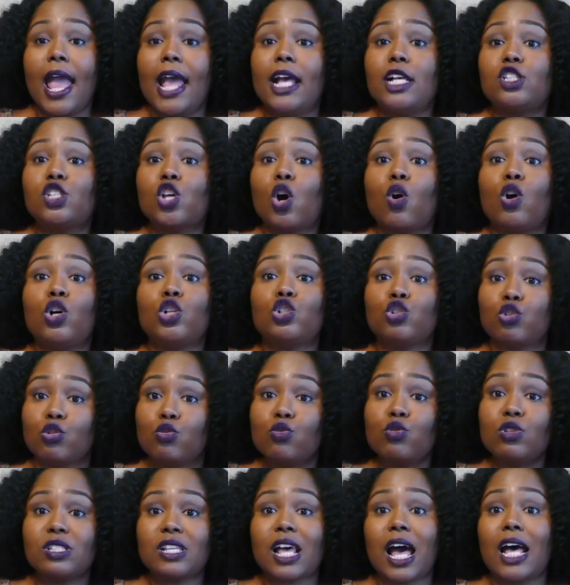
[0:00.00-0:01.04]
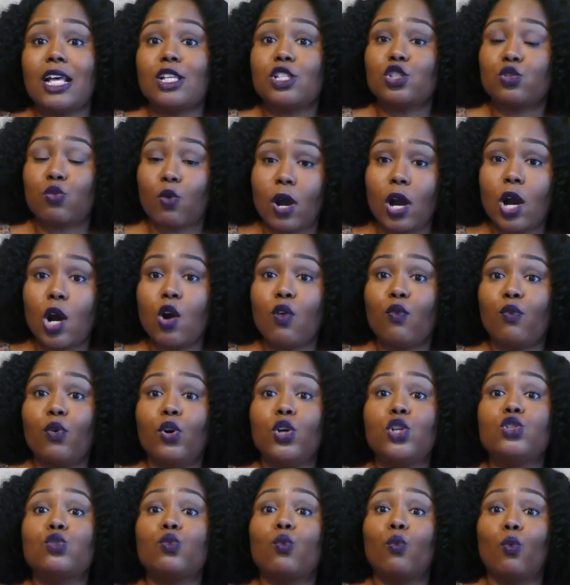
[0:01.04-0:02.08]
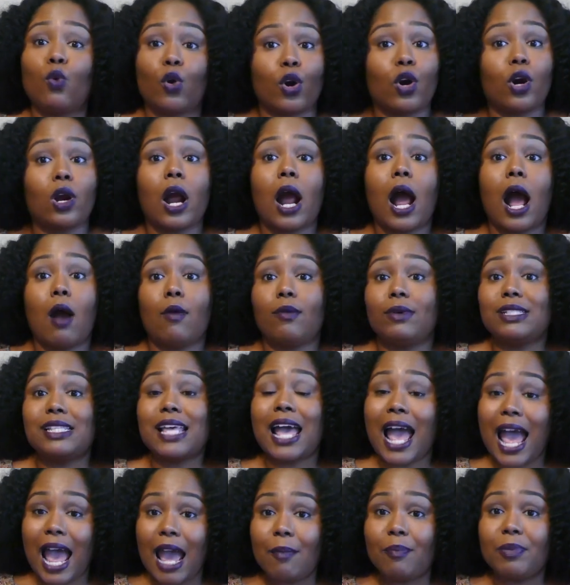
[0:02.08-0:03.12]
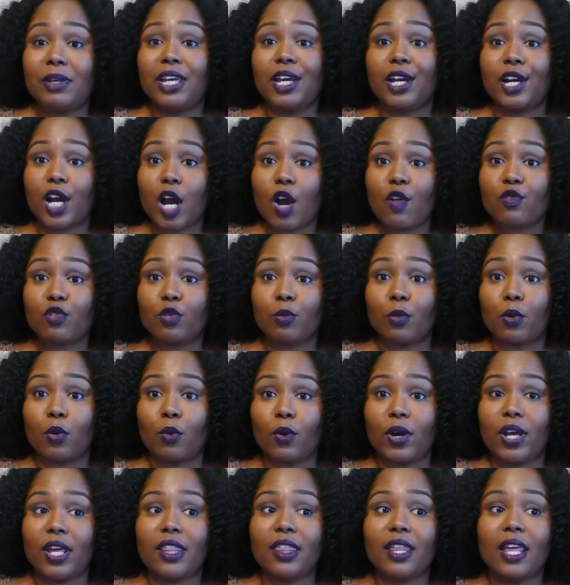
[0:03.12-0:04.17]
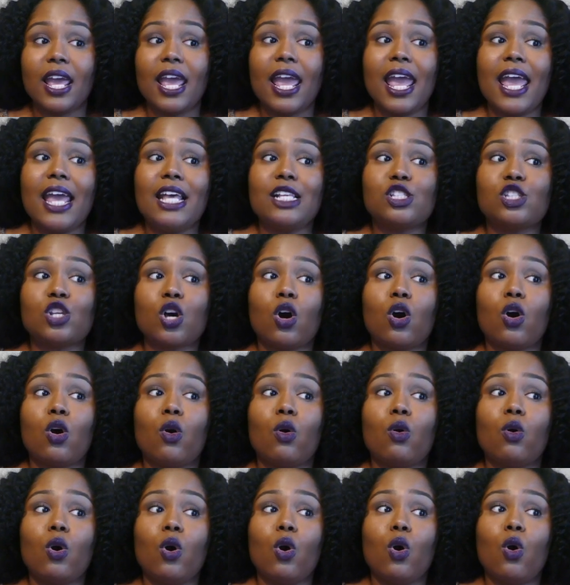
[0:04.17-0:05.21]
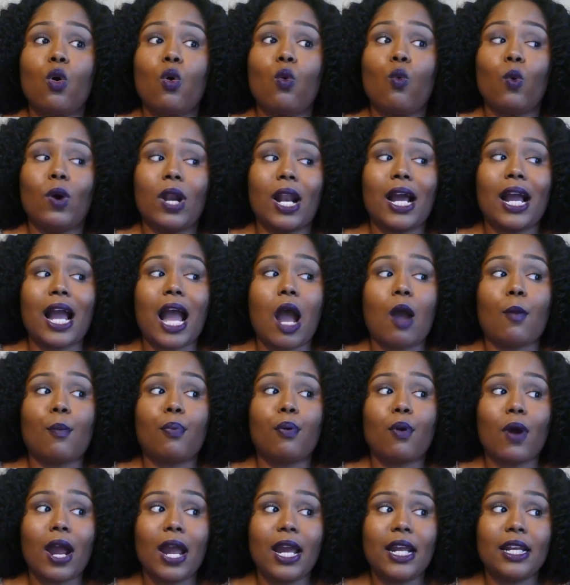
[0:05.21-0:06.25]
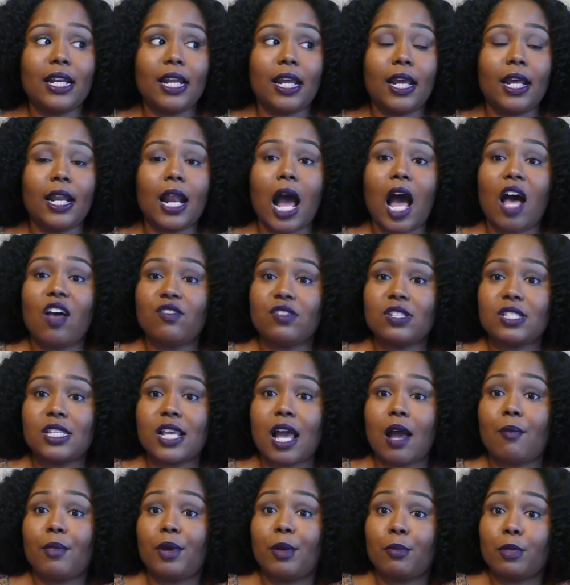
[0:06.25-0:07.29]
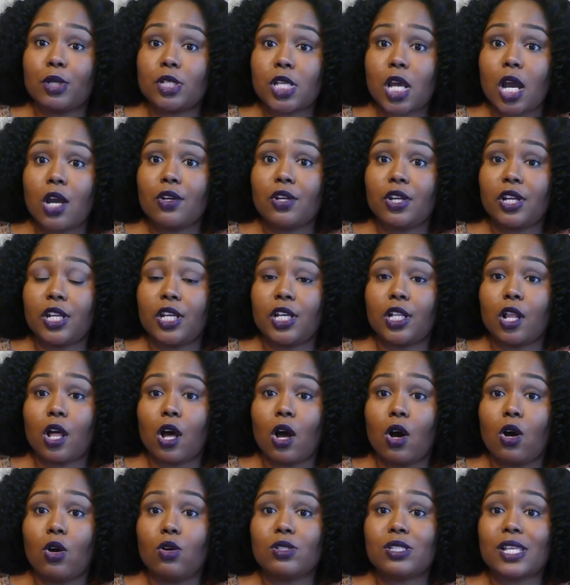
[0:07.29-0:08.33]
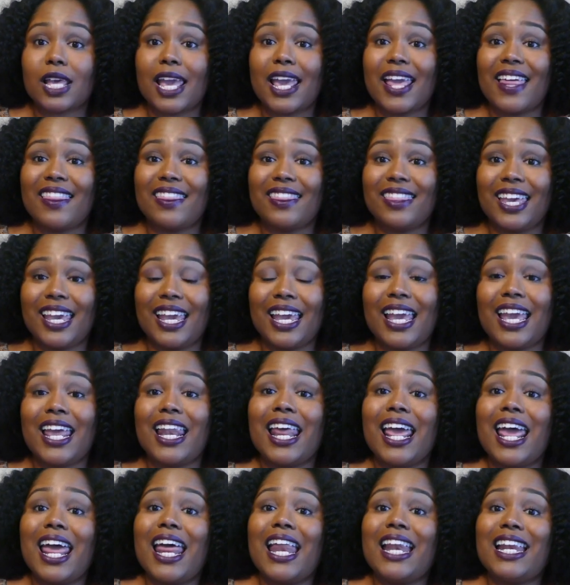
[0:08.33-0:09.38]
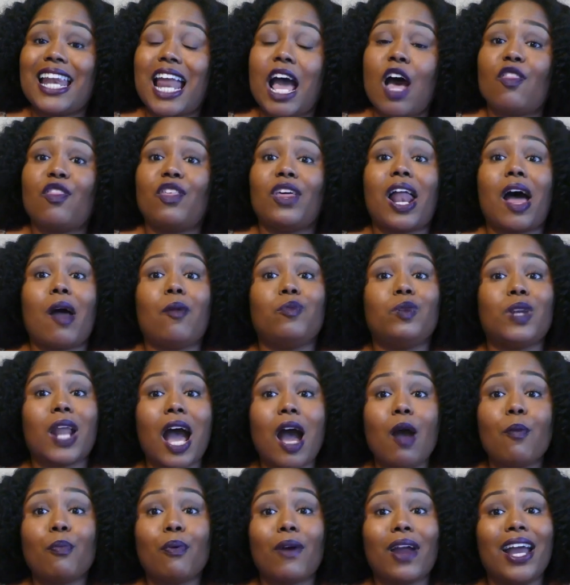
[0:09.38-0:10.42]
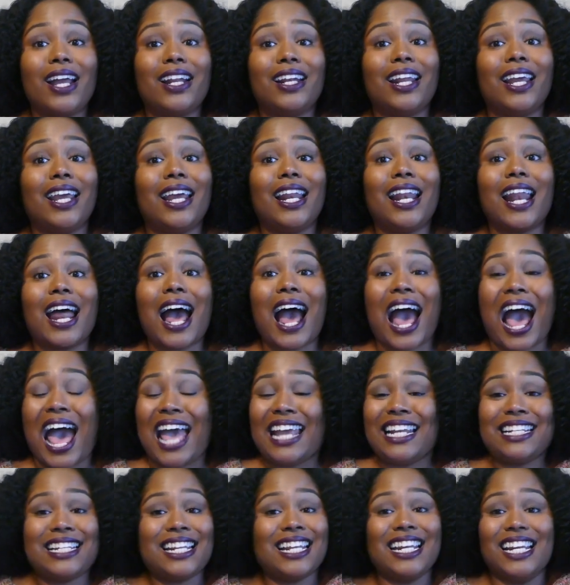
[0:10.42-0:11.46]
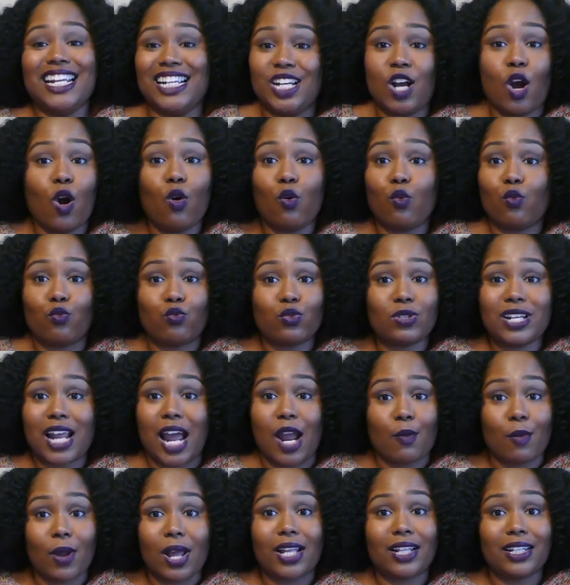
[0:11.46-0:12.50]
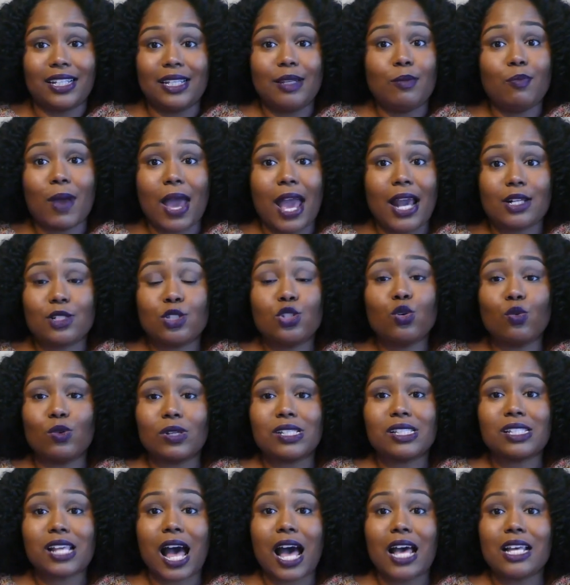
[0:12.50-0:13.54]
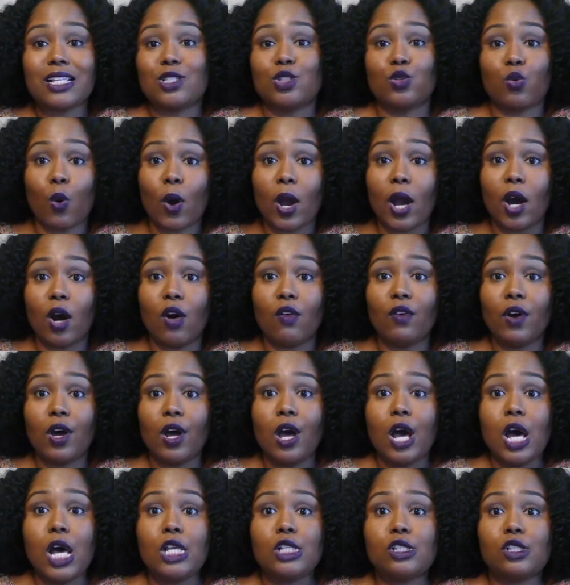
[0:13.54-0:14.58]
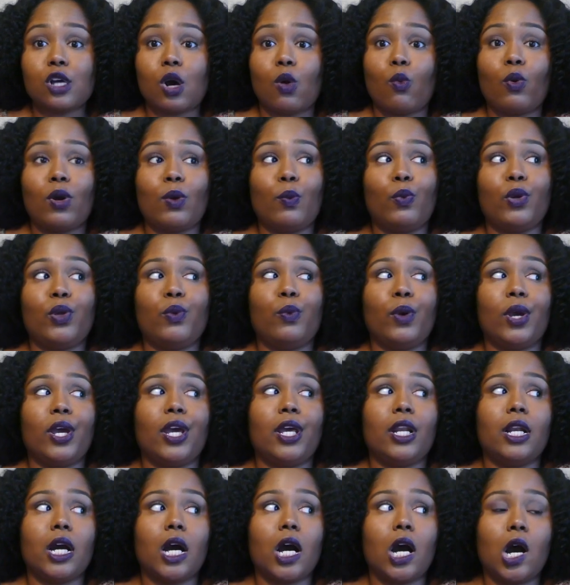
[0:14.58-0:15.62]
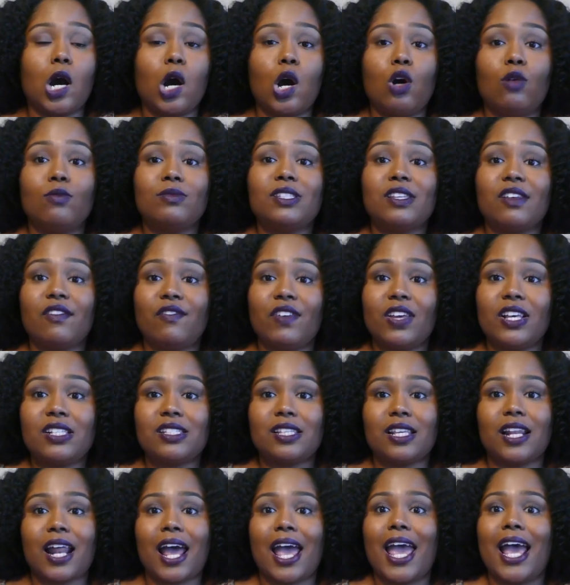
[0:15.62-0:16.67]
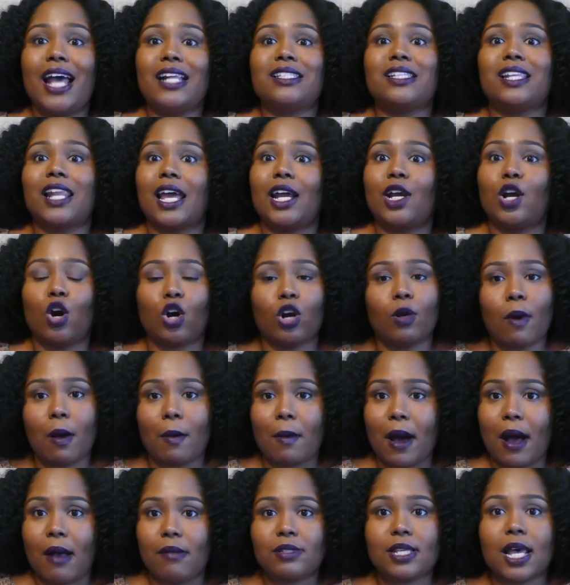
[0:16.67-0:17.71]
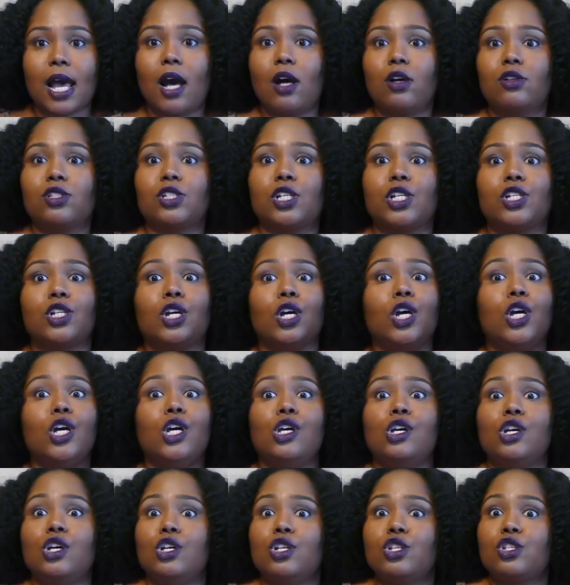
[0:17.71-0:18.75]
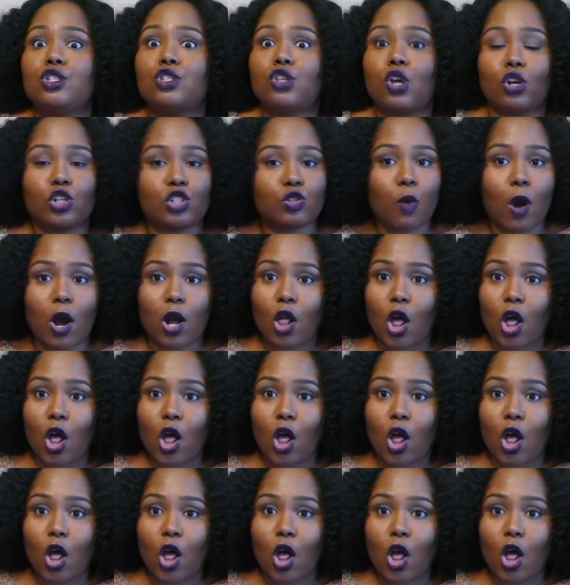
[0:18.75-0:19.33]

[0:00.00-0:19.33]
And so a true size 12 was where I was happy and comfortable with. So when I got pregnant, obviously I'm in maternity clothes, and then now that I'm not pregnant, I didn't go directly back to a size 12. So when we went home to visit, I had to like go to my mom's house and search my